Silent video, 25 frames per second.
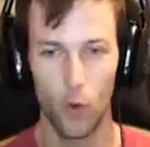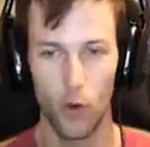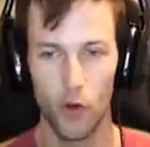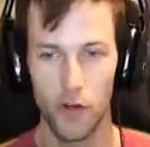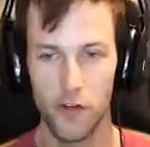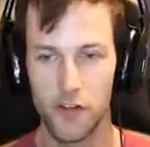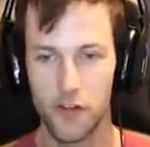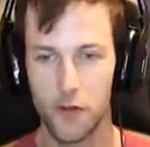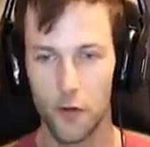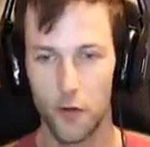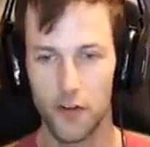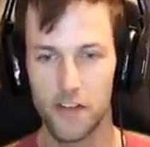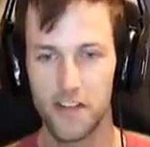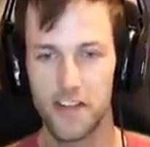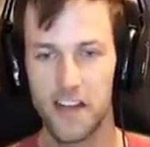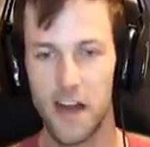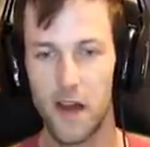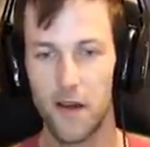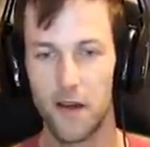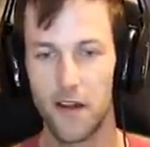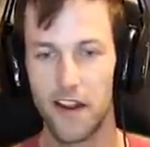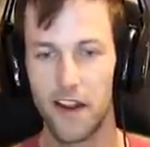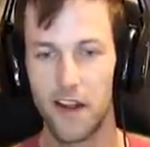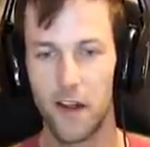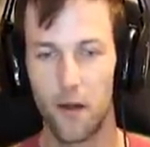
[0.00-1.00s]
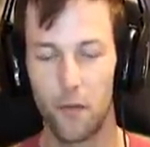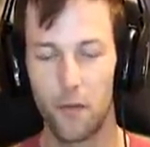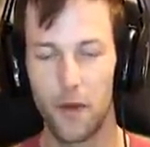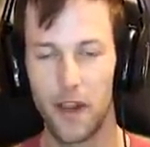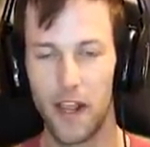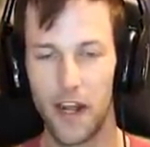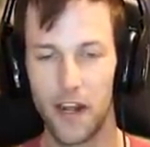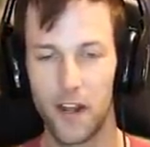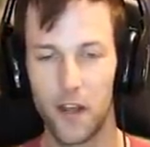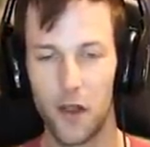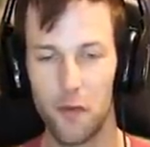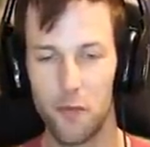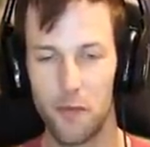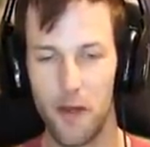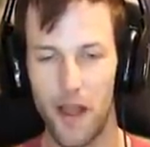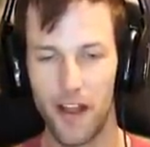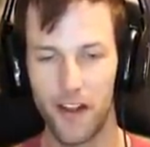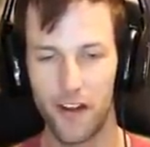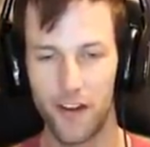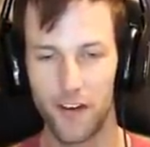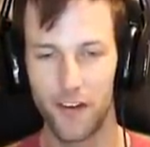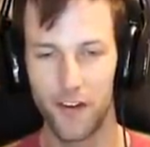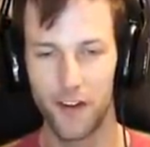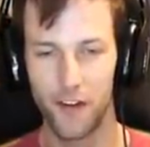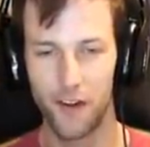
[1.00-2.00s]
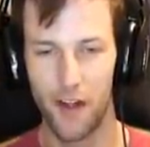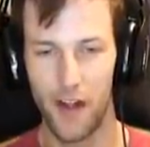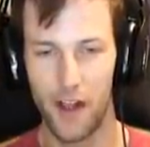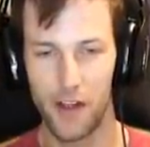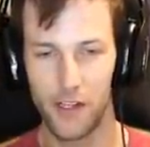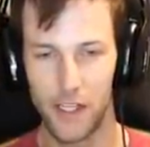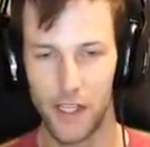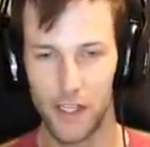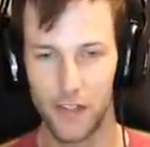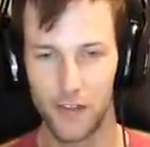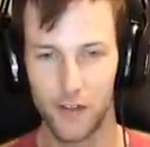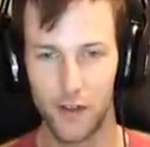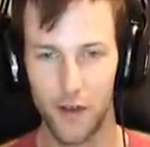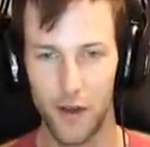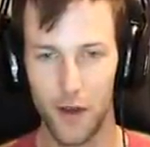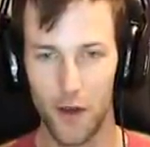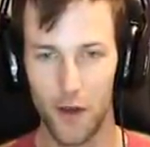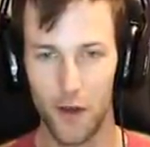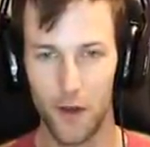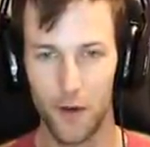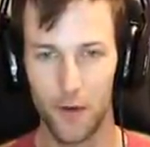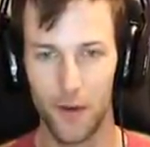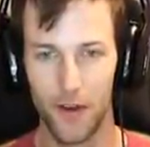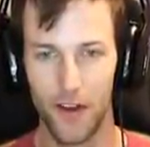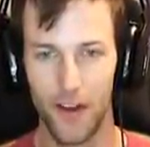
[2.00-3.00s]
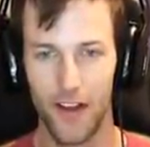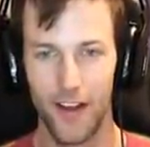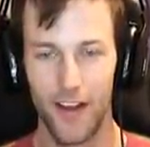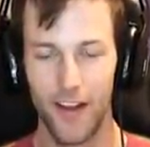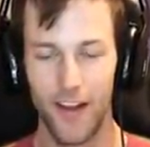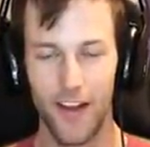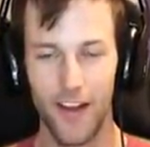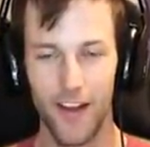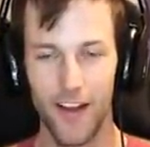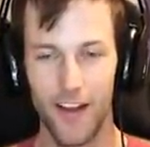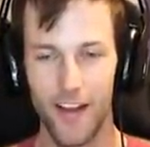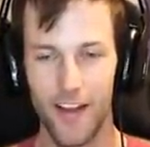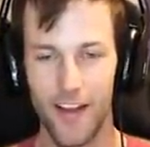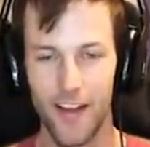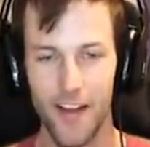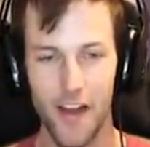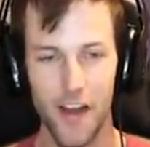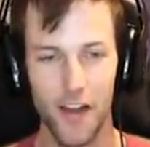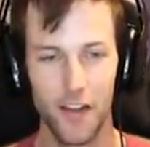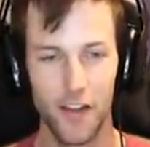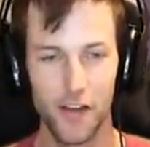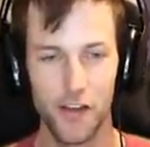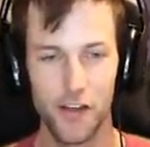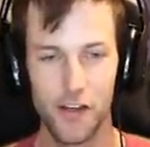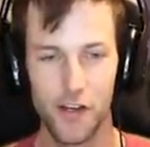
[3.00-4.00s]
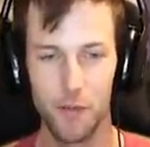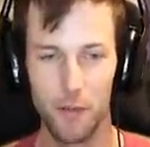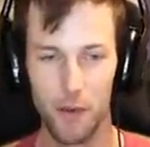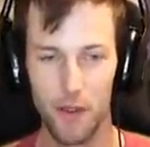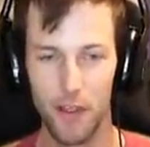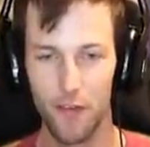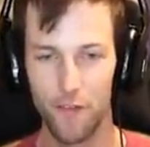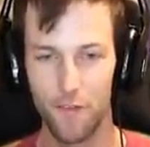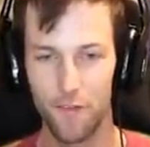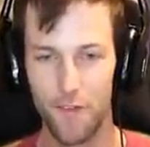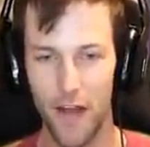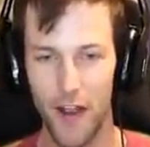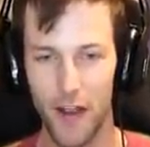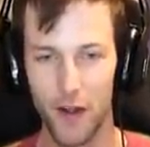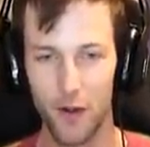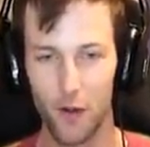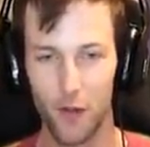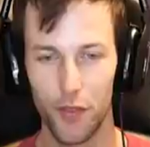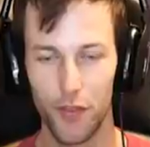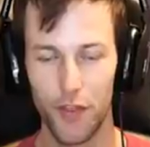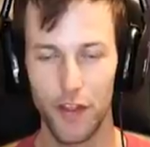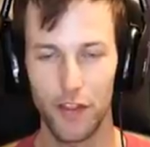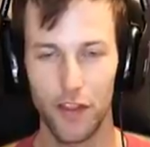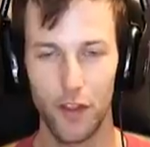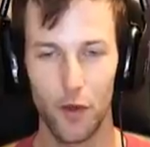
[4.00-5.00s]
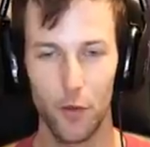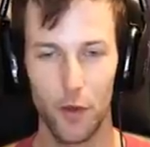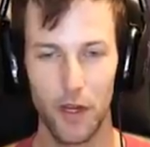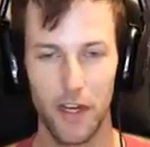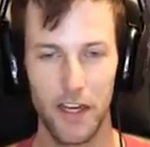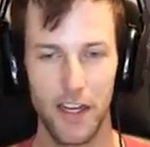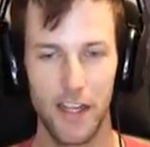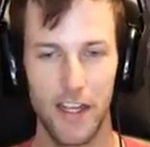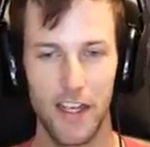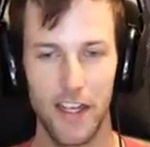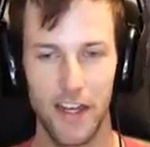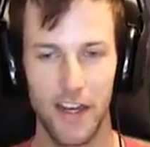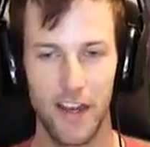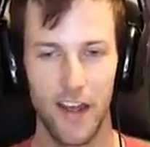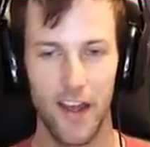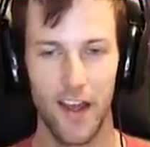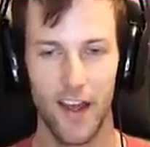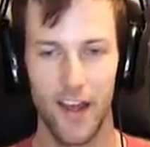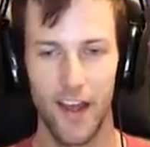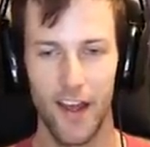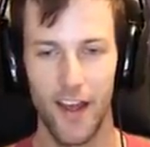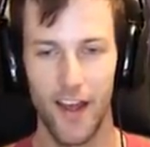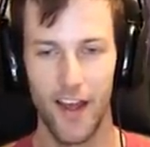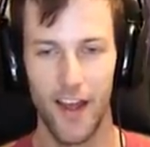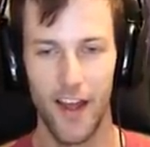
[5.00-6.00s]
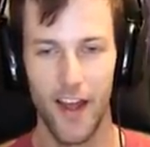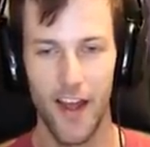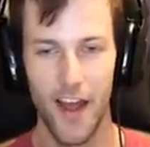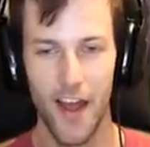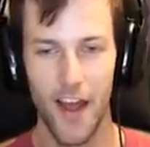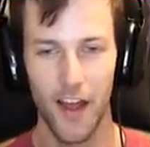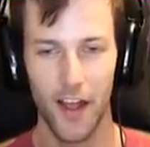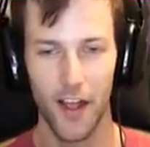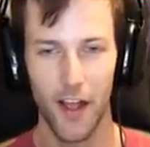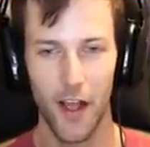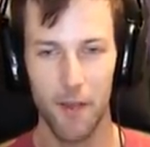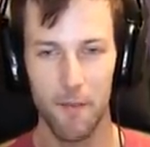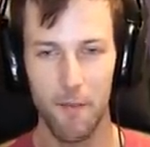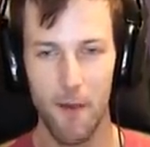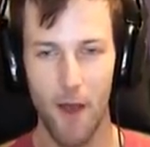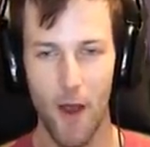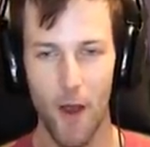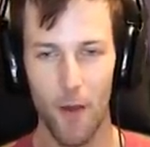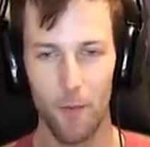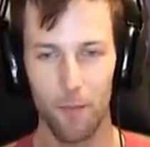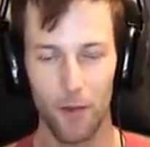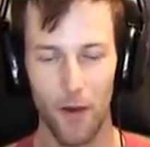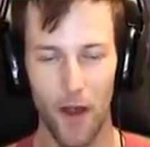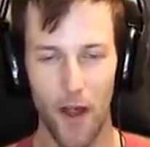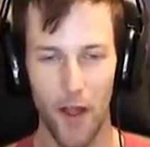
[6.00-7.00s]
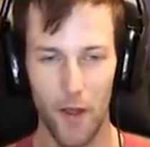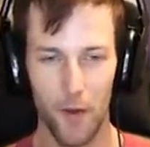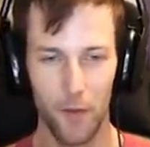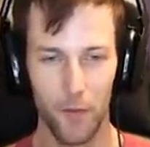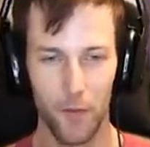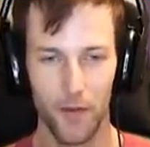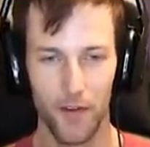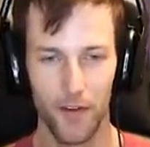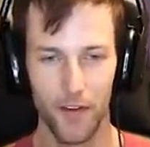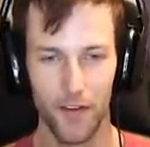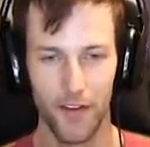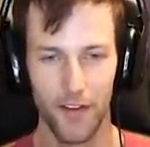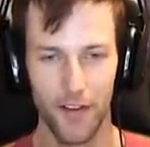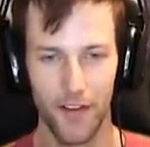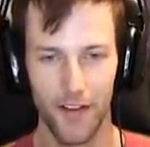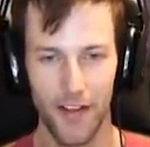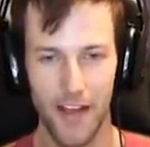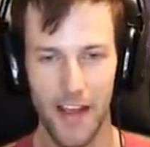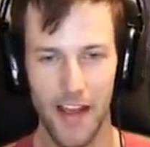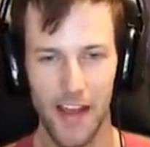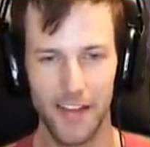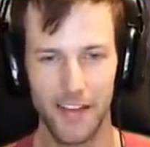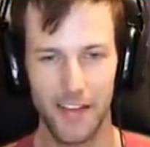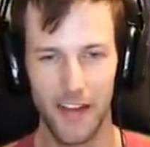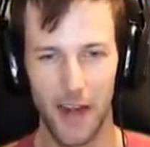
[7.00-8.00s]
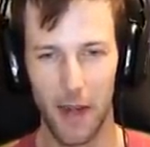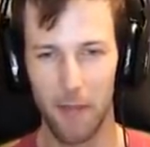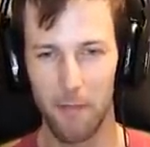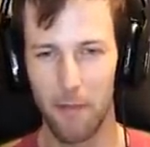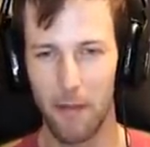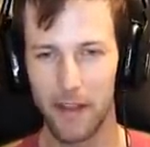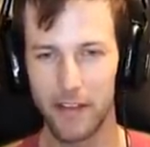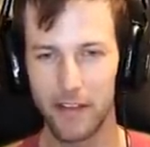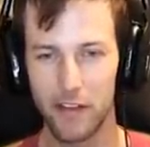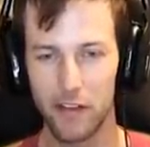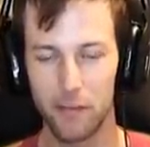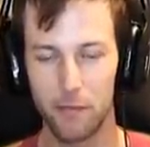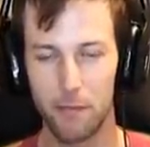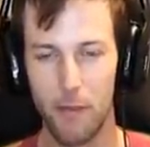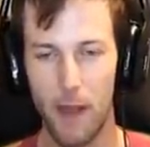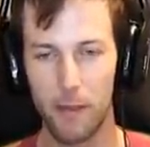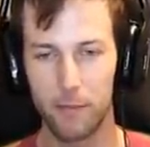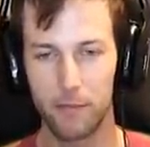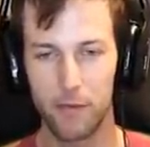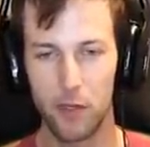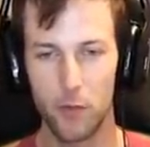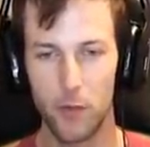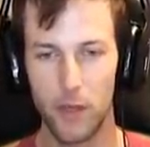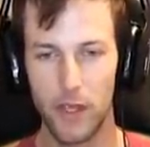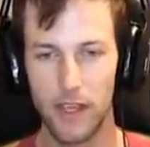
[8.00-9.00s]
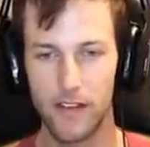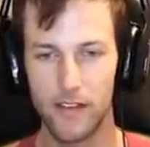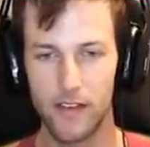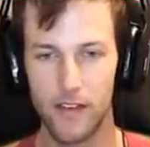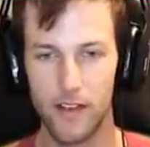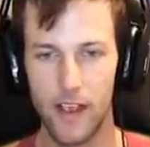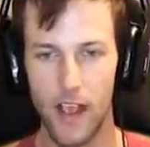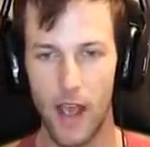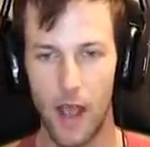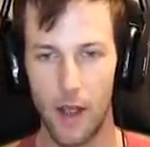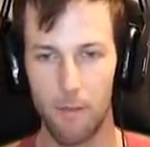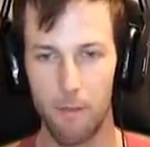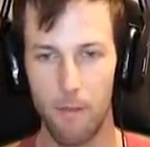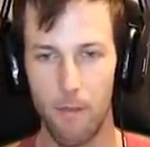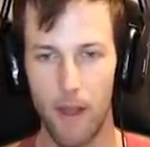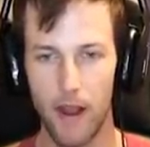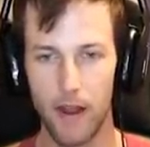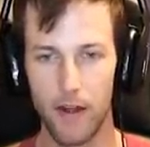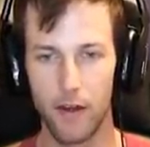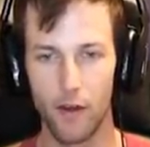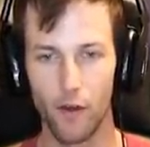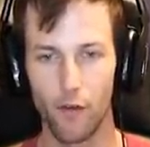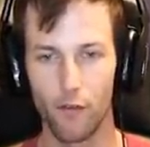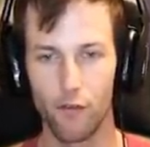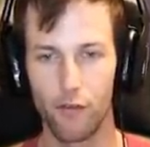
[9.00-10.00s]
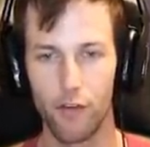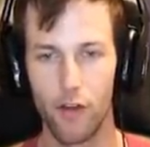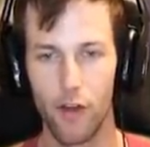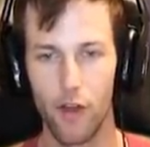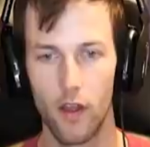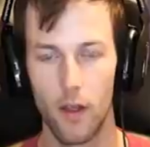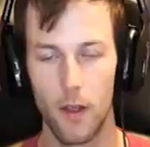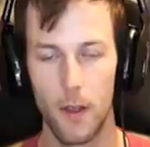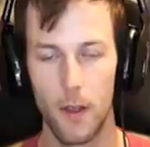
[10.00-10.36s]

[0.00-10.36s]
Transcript: Orange door's down here. We gotta go back underground. Let's go. This should be the final thing that we need. Come on, bro. Did I make this map too easy? I might have.